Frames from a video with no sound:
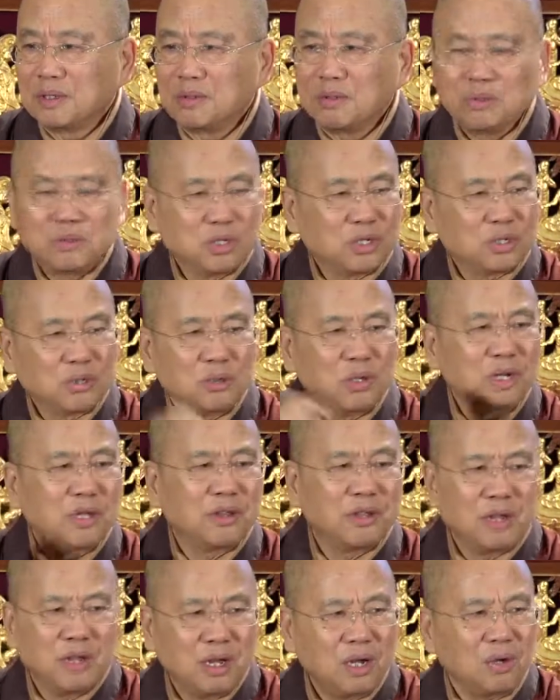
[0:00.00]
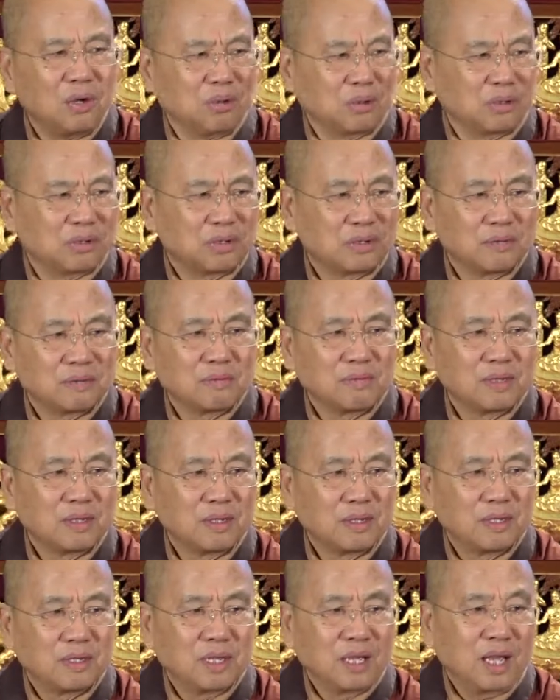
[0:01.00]
Don't just do anything else.
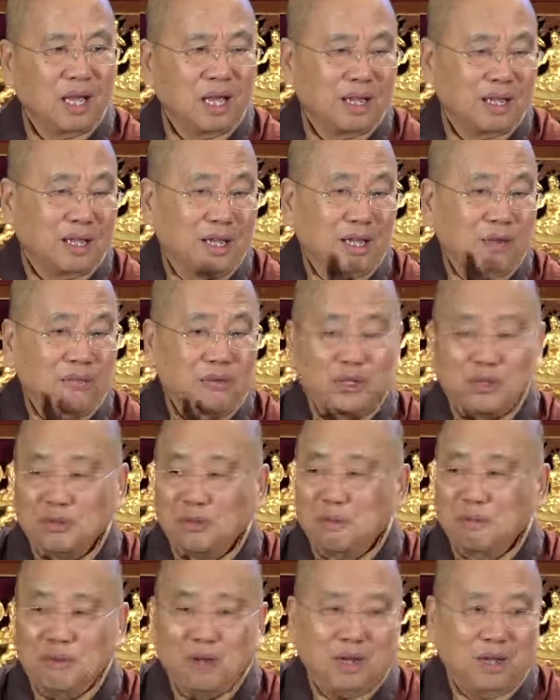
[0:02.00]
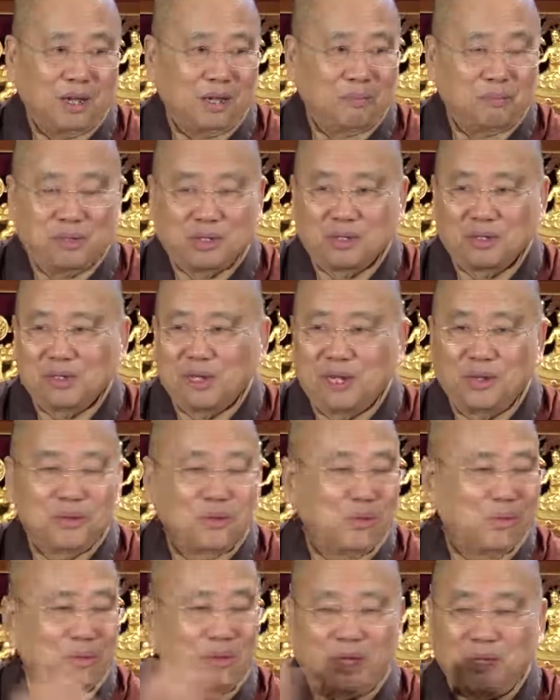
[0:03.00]
I can't read your mind because I
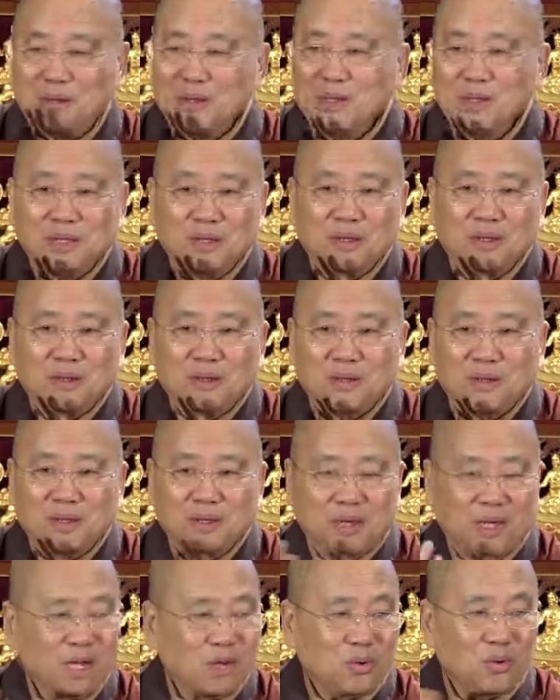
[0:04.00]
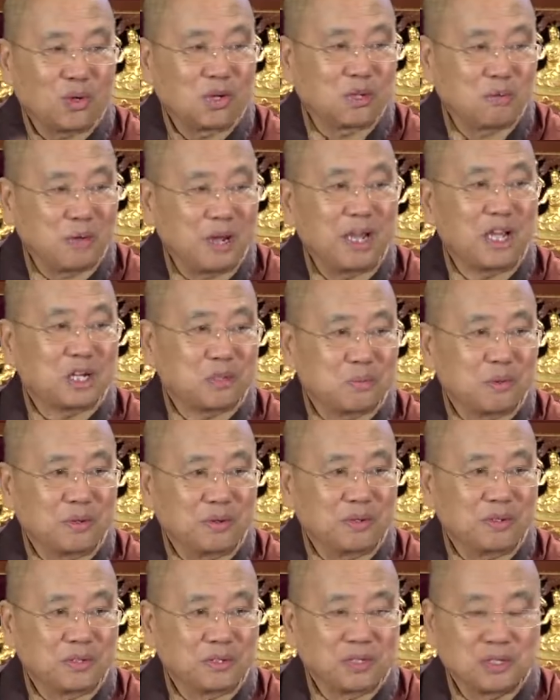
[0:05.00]
know that according to my
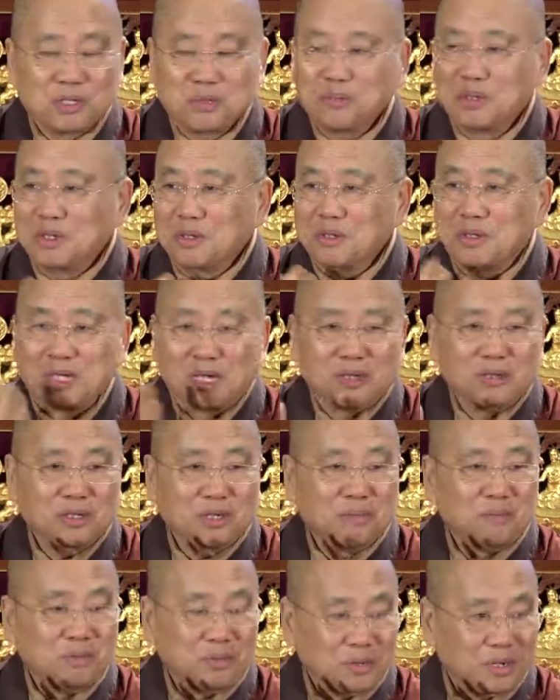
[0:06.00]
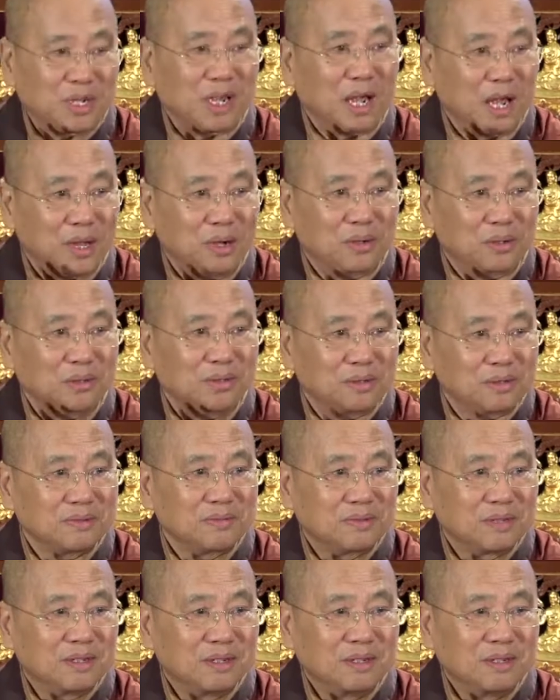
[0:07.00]
experiences, when you tell them to count,